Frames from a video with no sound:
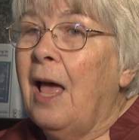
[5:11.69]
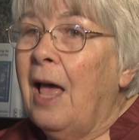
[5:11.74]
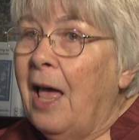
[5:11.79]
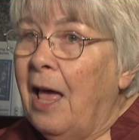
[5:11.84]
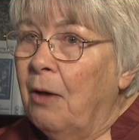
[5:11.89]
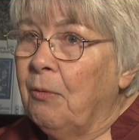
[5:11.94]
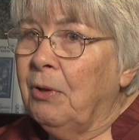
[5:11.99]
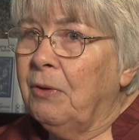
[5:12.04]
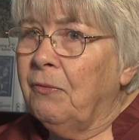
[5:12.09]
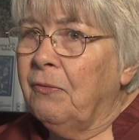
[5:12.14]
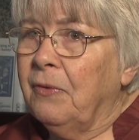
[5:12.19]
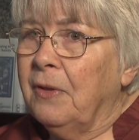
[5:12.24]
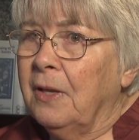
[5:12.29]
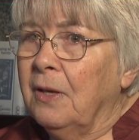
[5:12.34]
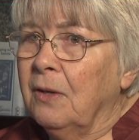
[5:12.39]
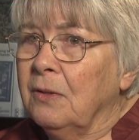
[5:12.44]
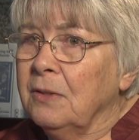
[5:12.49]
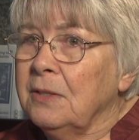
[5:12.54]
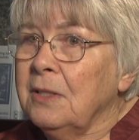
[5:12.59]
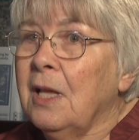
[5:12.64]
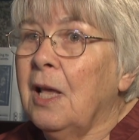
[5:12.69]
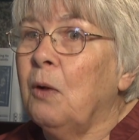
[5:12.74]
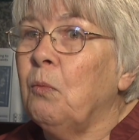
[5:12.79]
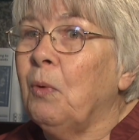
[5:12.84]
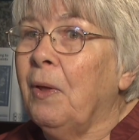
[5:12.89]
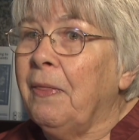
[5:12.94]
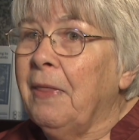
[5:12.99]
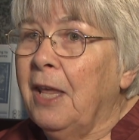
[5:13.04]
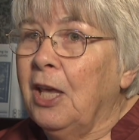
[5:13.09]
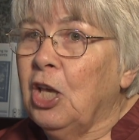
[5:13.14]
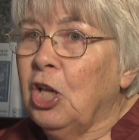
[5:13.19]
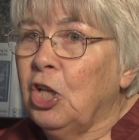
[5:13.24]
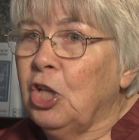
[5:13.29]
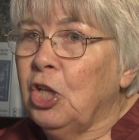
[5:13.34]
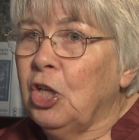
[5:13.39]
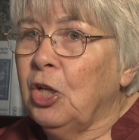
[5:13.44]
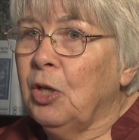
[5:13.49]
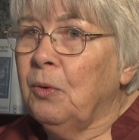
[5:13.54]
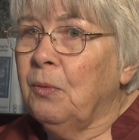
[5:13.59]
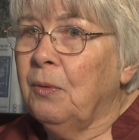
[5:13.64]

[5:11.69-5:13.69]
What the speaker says: how it feels and what they can do.